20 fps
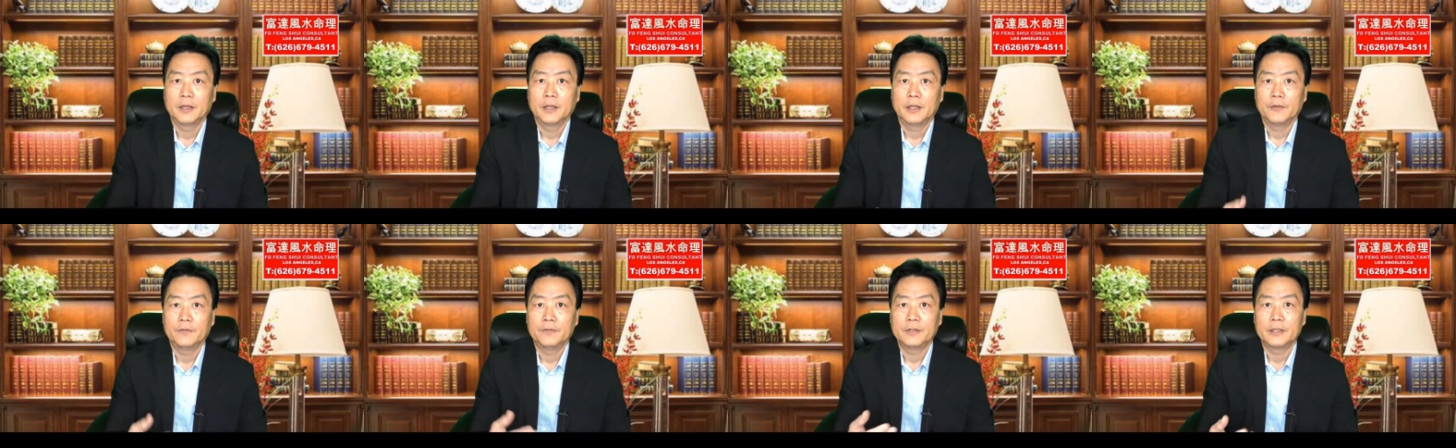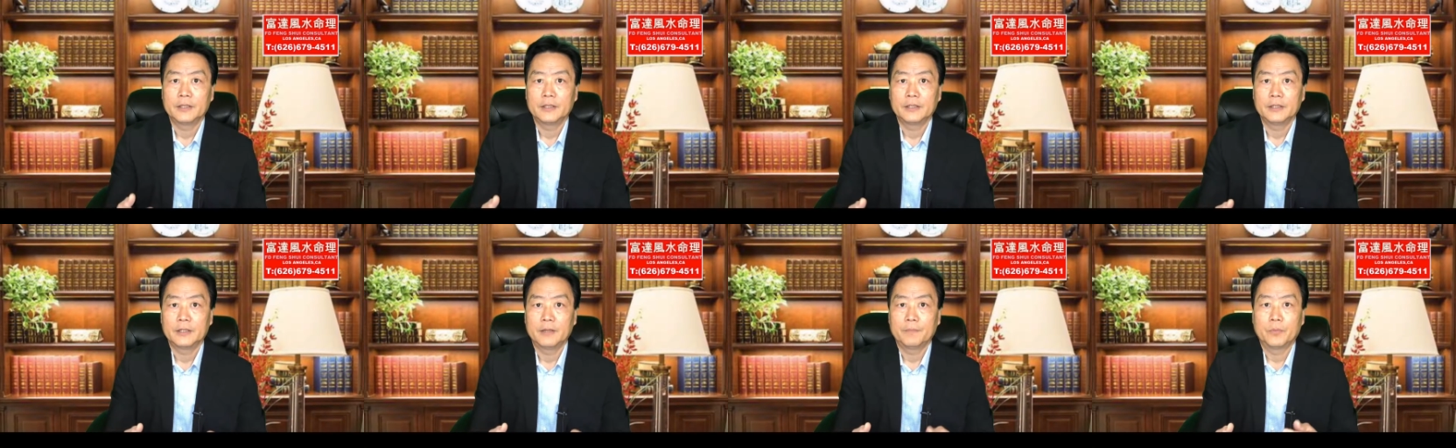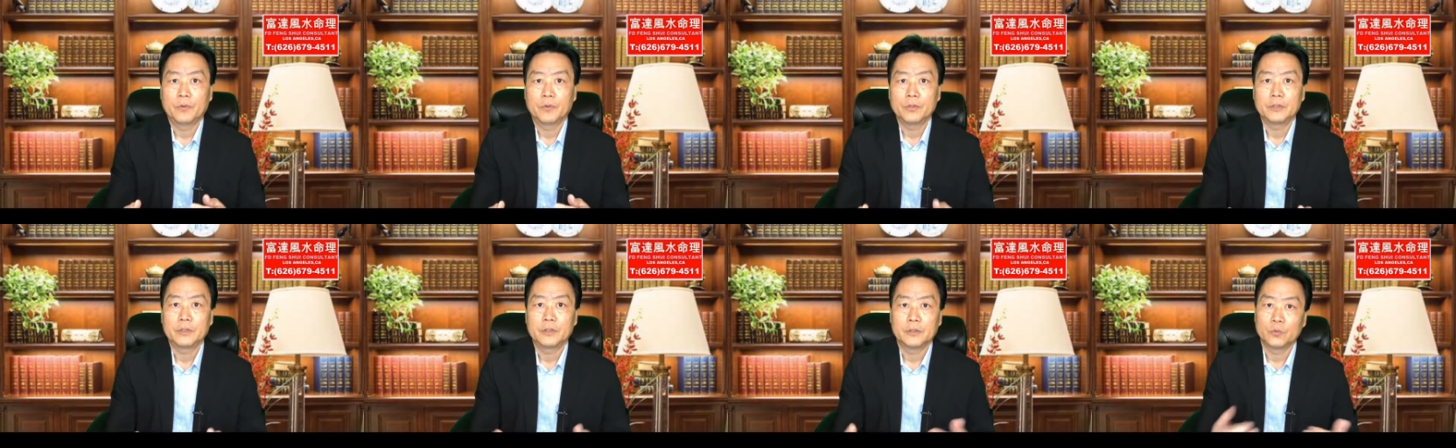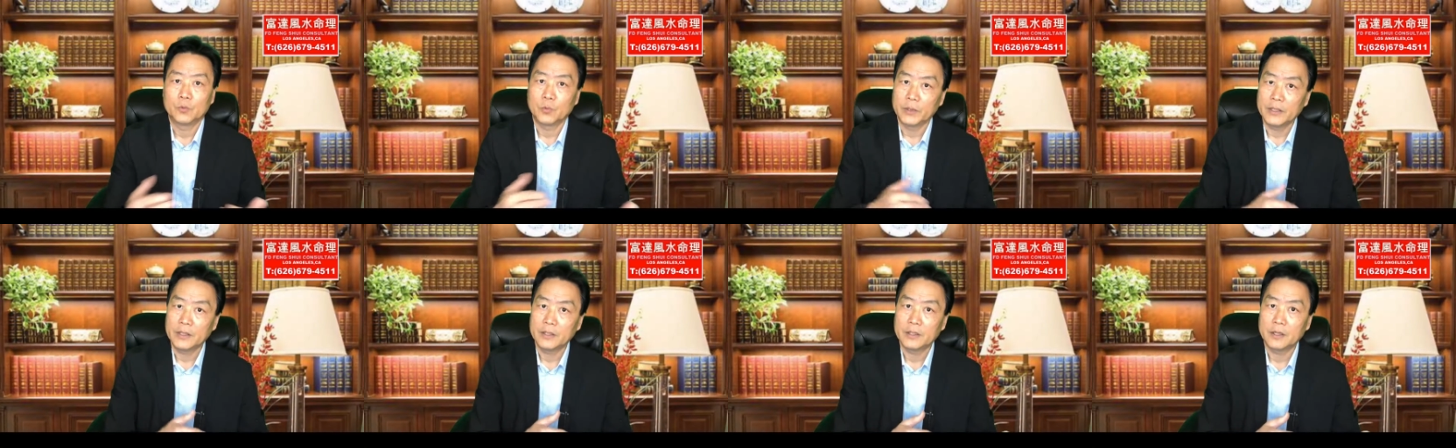If they born in the
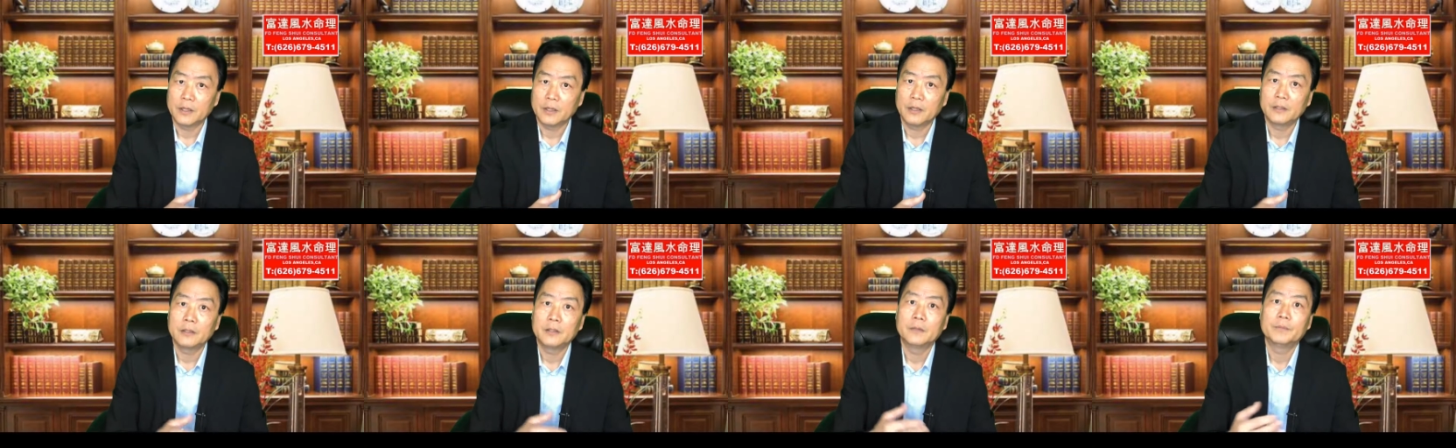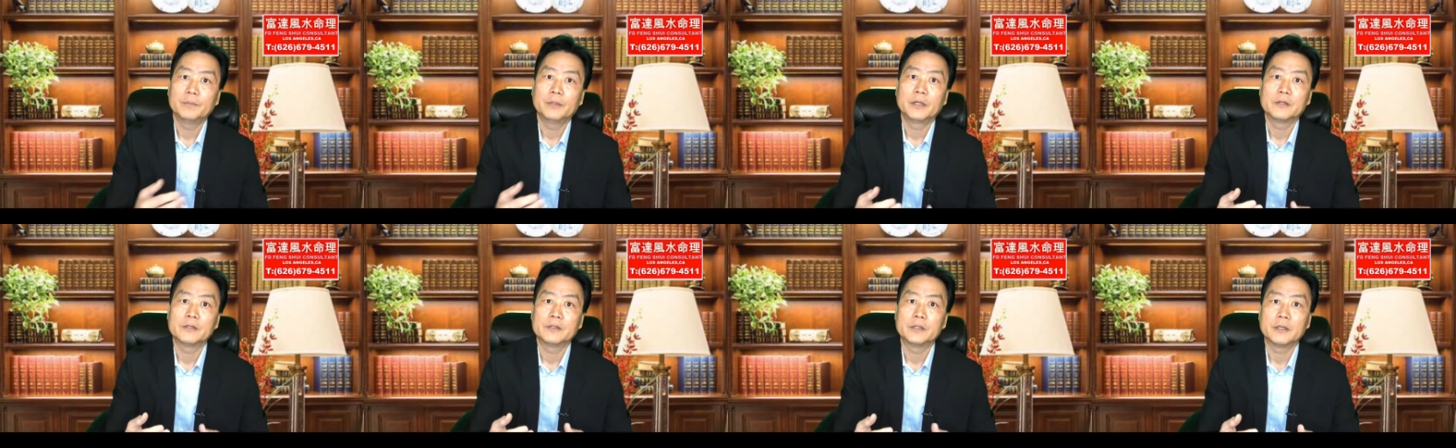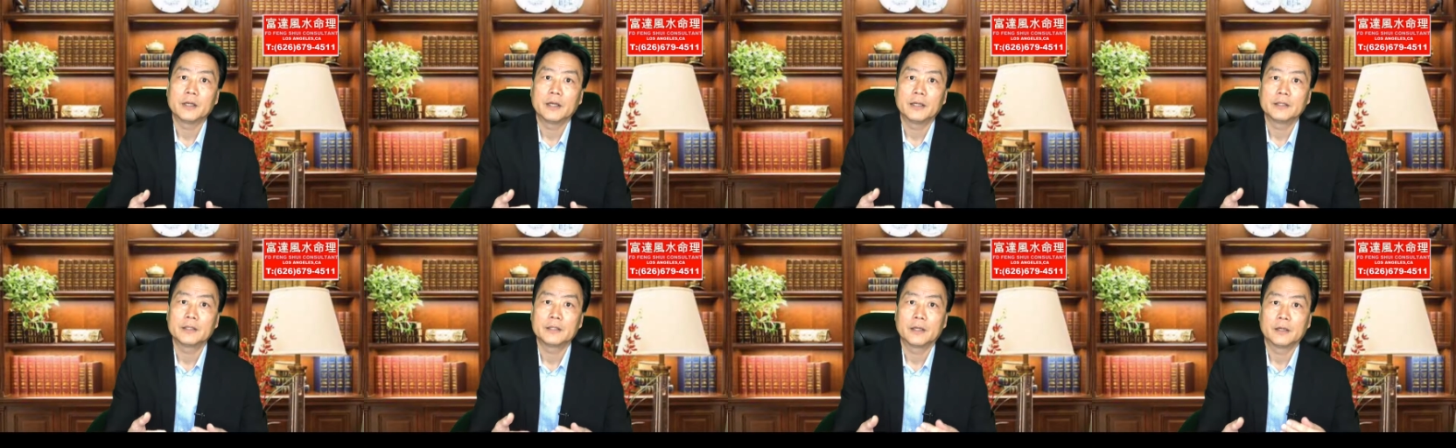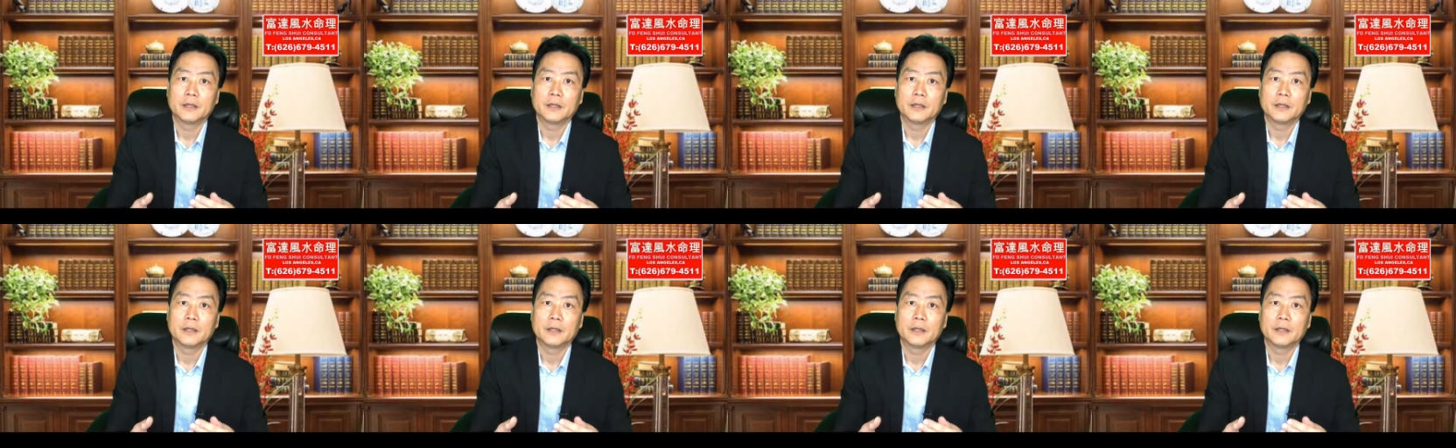winter time, because it's